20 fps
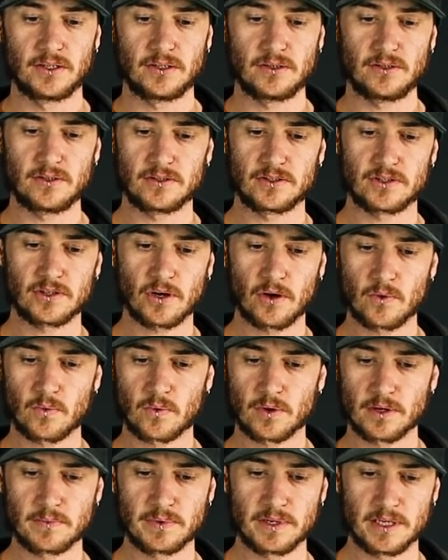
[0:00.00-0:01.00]
you don't
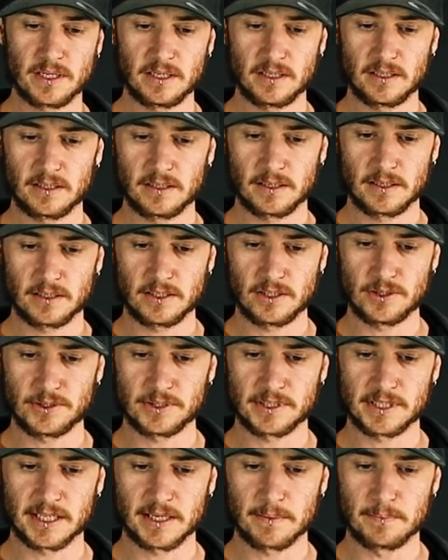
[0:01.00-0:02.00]
want to be
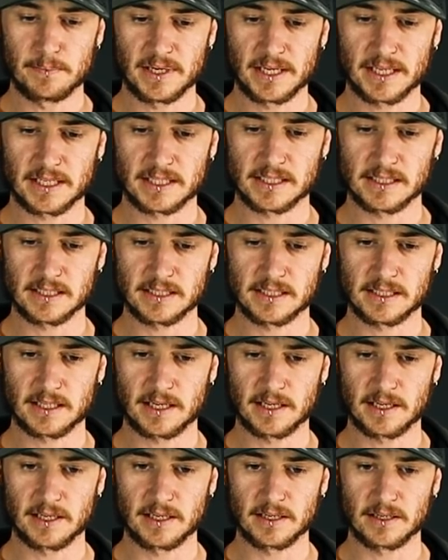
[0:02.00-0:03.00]
using a mix that's
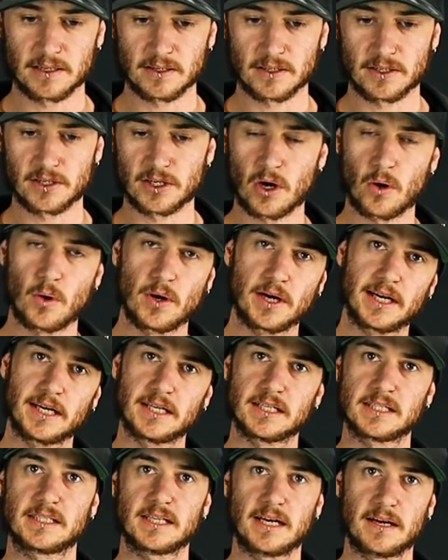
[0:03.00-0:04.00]
going to go
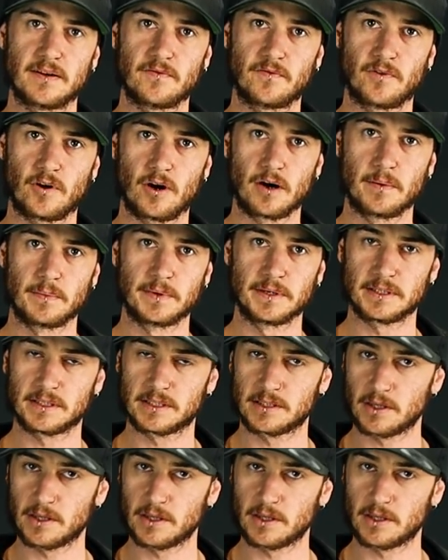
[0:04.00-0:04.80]
against that environment.